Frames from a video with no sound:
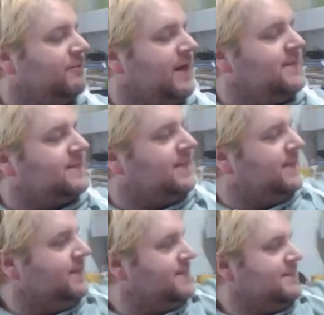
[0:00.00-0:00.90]
Right,
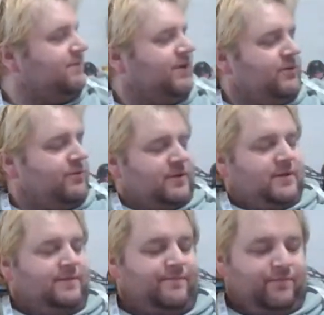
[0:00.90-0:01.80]
let's have a look.
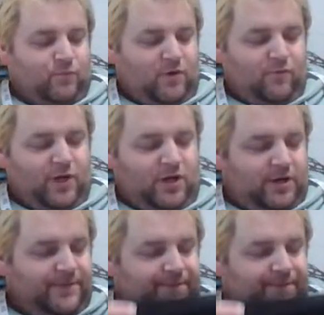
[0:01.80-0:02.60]
What have we got?